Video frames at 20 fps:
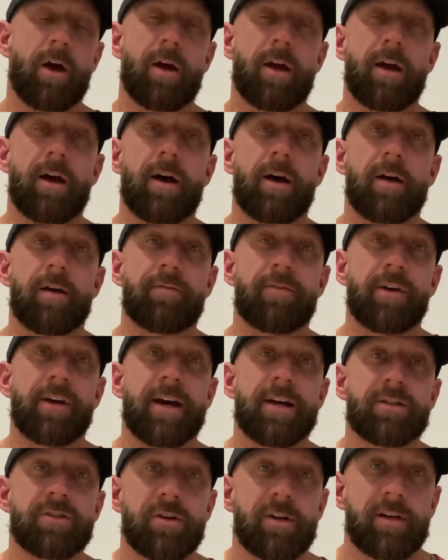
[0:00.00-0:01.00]
if you
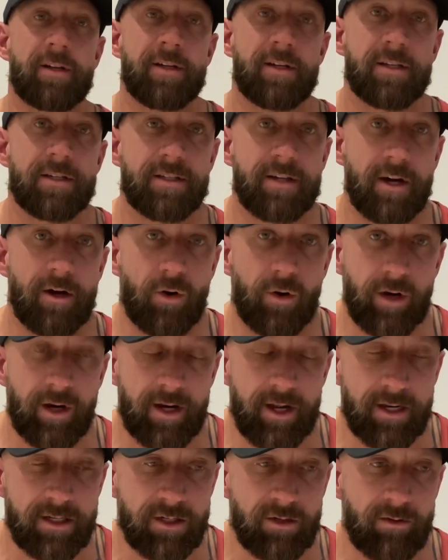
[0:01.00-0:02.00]
guys are in this steroid
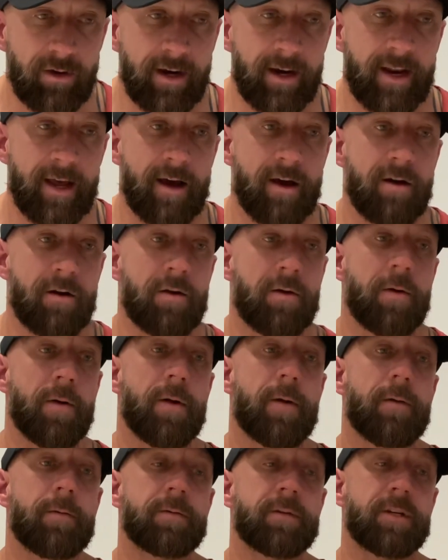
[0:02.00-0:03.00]
addiction right now,
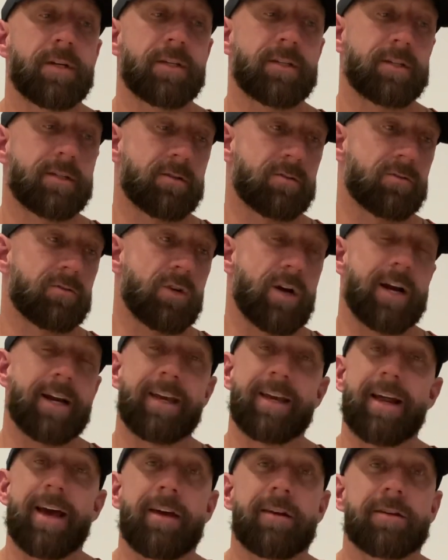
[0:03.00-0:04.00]
just try to
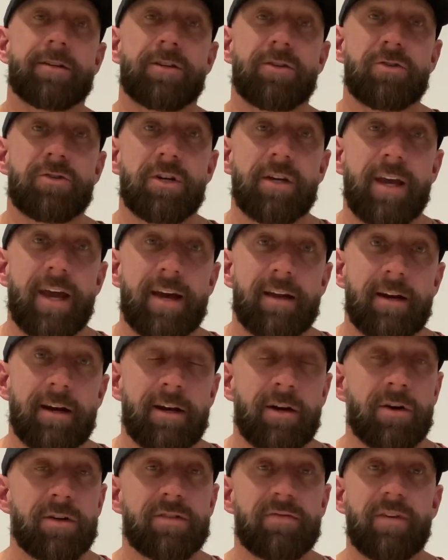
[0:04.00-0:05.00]
get out as soon as you can. I
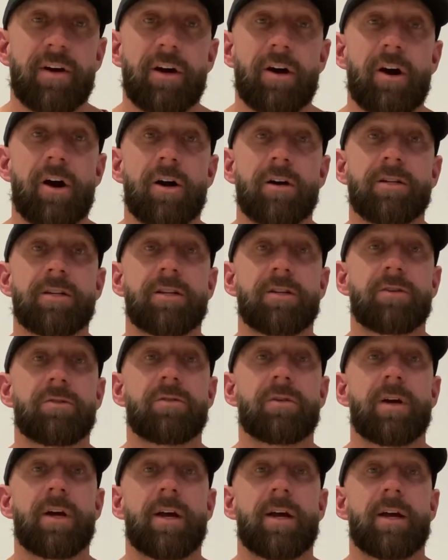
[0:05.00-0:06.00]
know it's very hard to
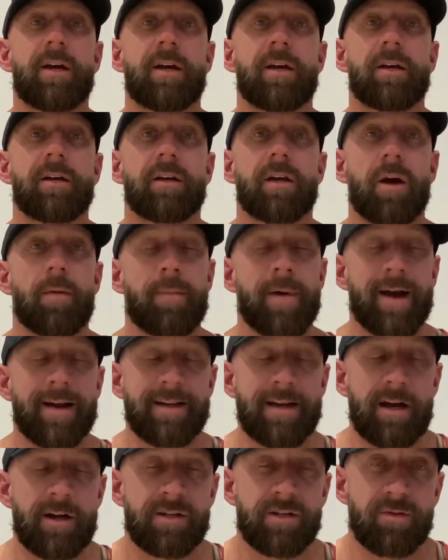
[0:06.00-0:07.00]
come back
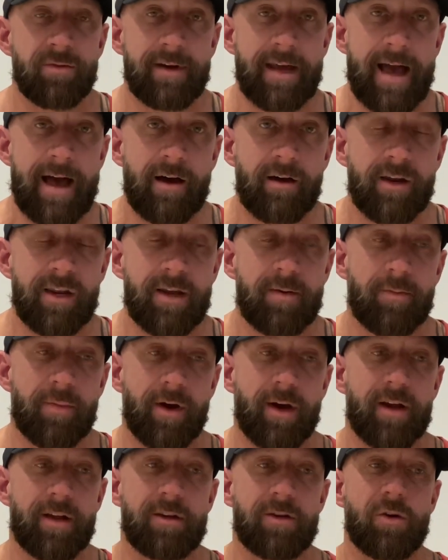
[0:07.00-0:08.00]
down to reality,
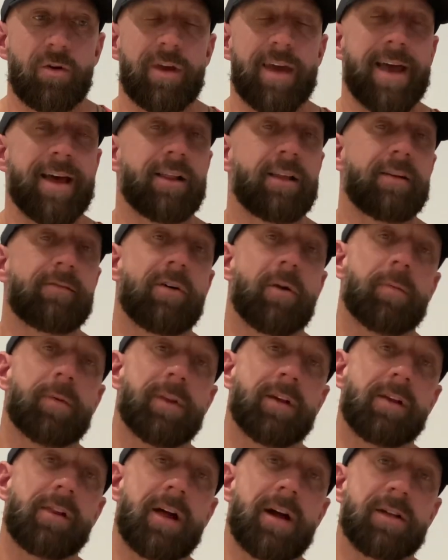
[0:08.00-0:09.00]
but you can't live up in
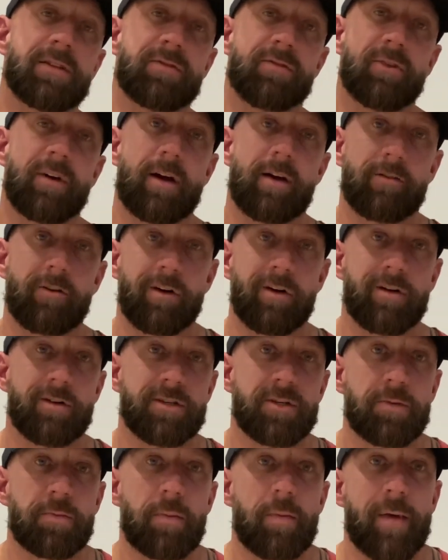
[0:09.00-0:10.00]
the clouds forever.
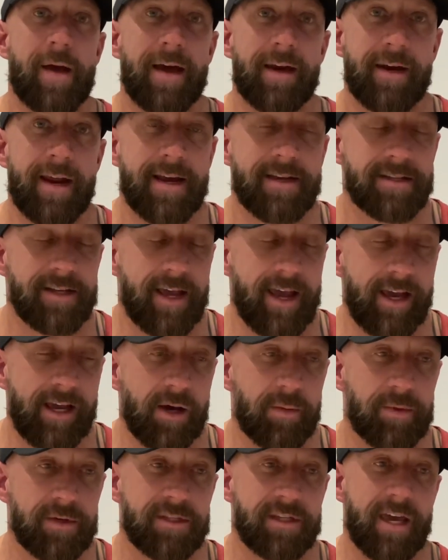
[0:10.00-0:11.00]
Superman has to hang
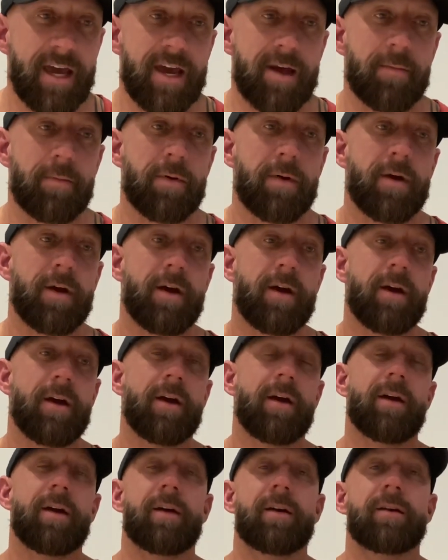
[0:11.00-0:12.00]
up his cape
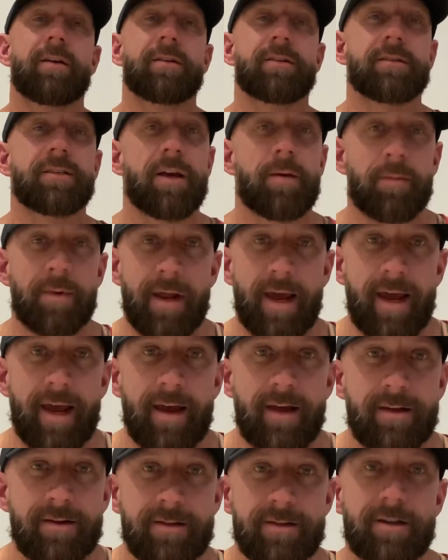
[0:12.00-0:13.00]
someday.
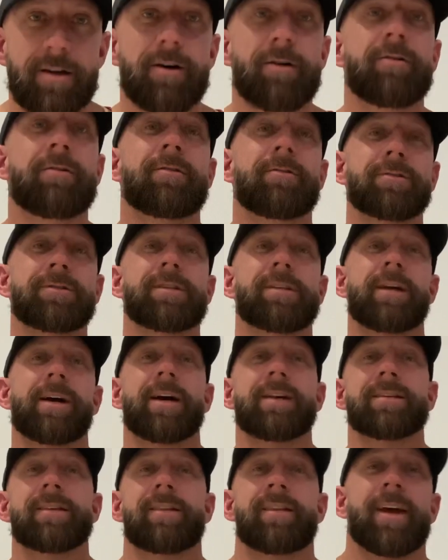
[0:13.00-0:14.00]
So we'll see you
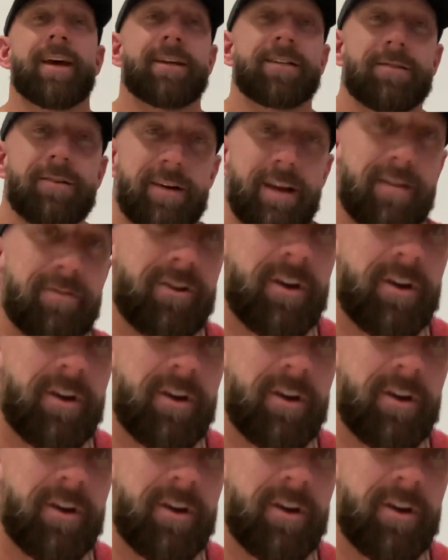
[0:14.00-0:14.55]
guys in the next one. Have a